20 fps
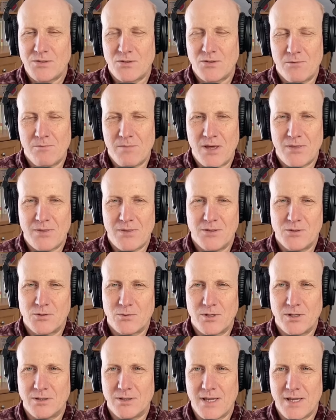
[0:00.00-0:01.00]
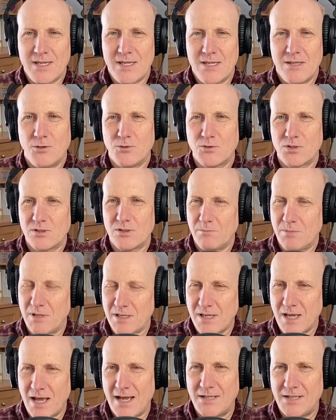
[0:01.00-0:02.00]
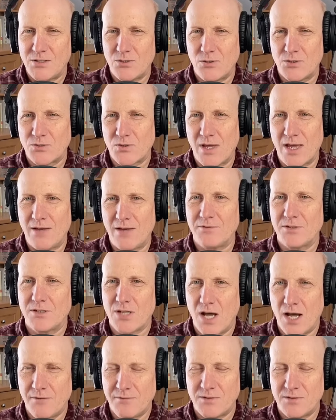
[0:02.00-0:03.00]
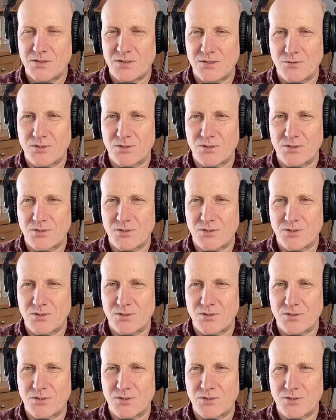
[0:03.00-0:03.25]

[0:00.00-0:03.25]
So Beth Israel, Lahey, those are the big guys. You also have Tufts.